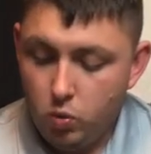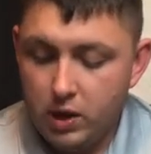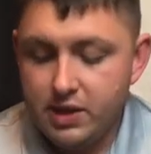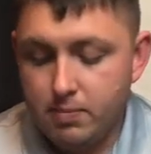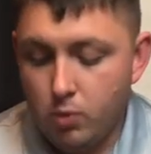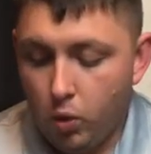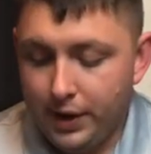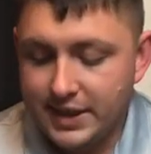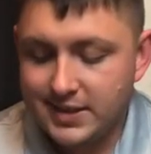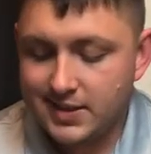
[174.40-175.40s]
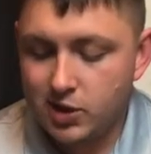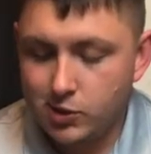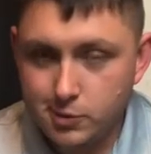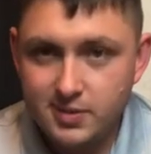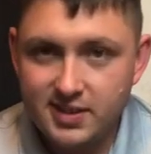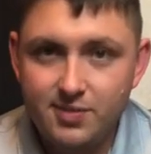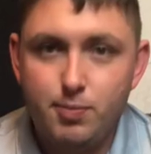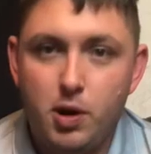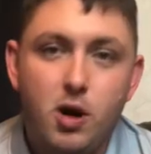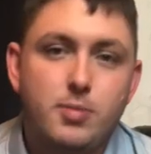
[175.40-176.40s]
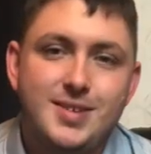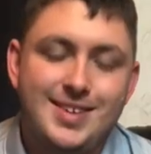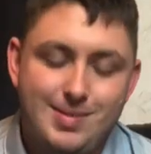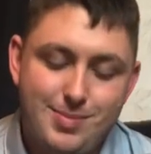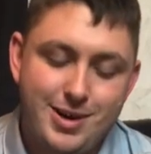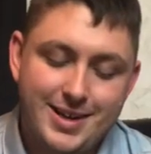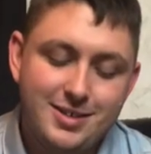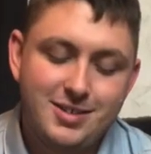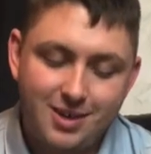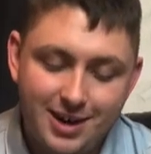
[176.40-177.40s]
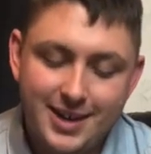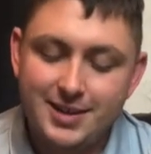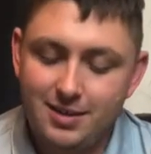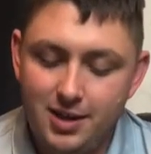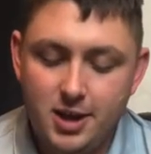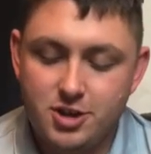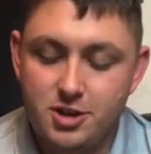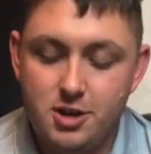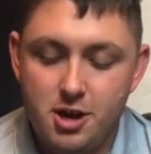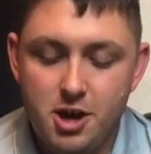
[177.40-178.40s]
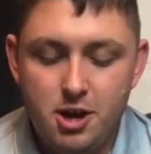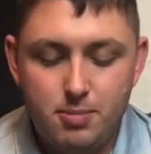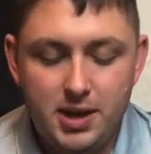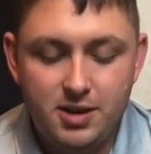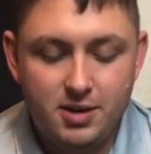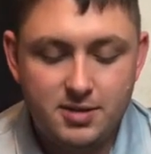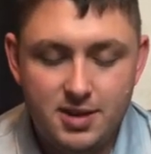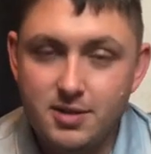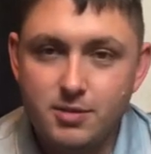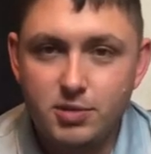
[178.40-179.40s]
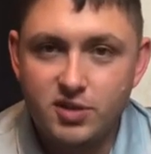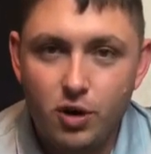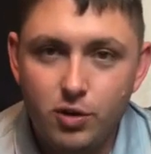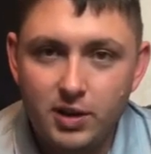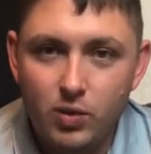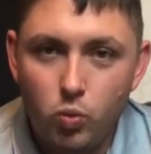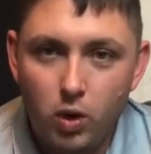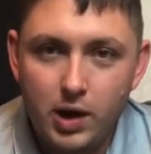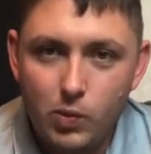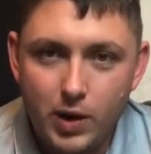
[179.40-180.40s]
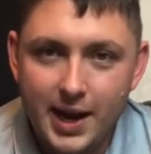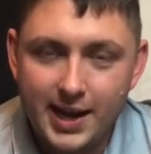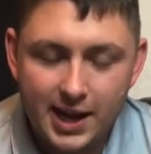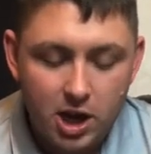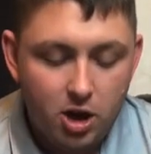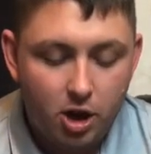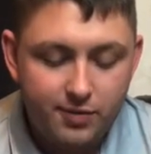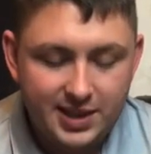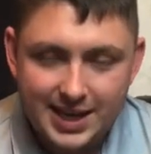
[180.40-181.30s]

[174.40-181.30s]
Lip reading: one of the more exclusive pops in my entire collection, because there was only one way of